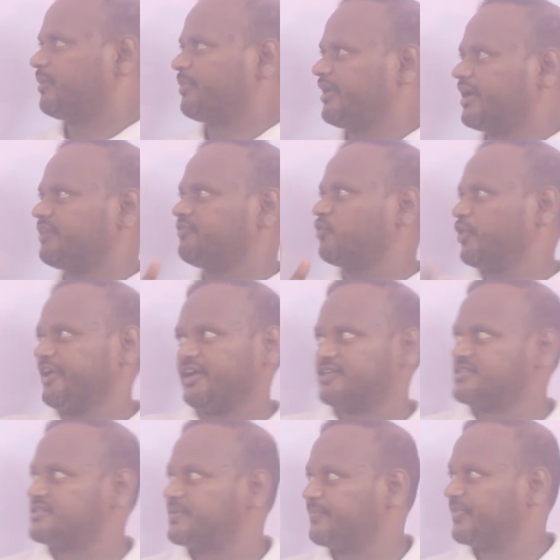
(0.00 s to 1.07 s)
a period of 4
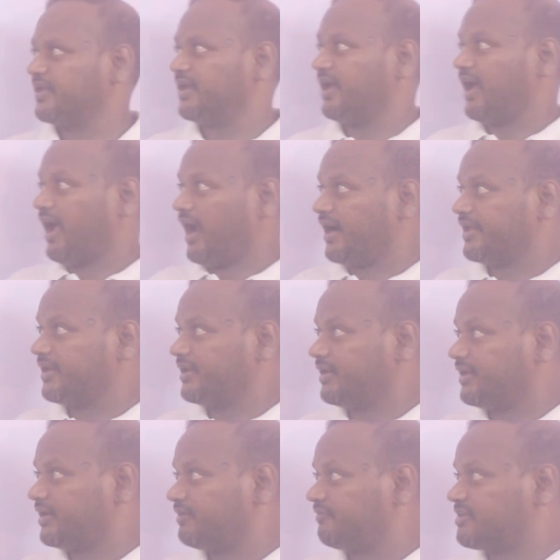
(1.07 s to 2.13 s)
years. Had
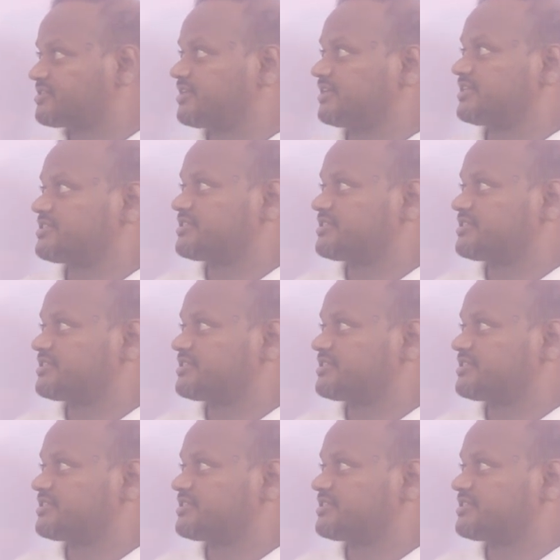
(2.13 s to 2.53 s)
he invested the